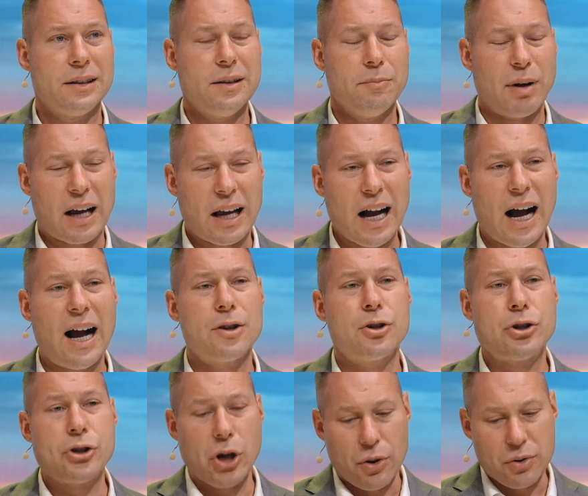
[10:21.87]
But God
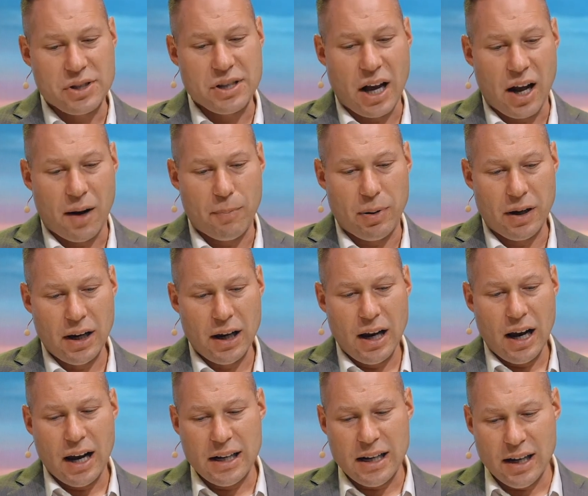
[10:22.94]
shows up
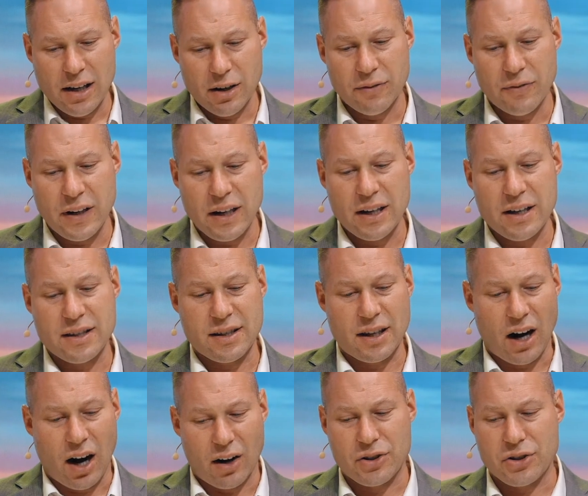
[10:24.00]
and he intervenes in
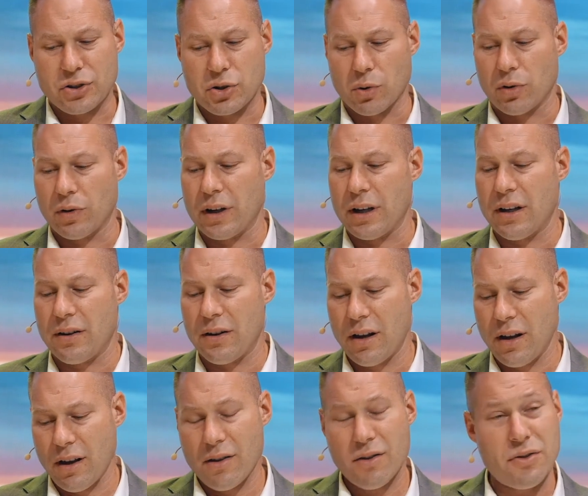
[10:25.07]
our story and
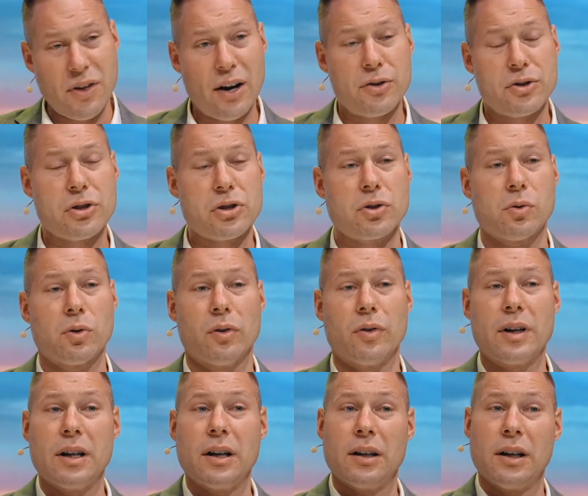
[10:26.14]
their
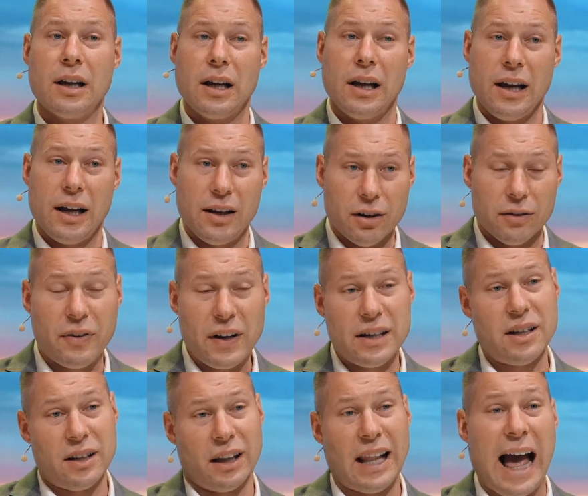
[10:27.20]
story, and he intervened
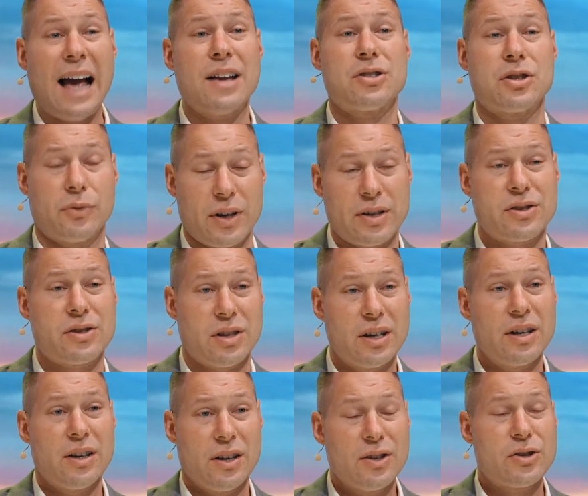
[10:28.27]
in
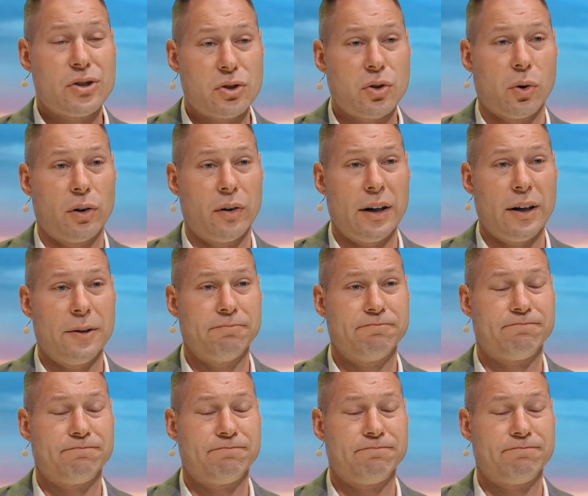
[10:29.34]
Lazarus' story.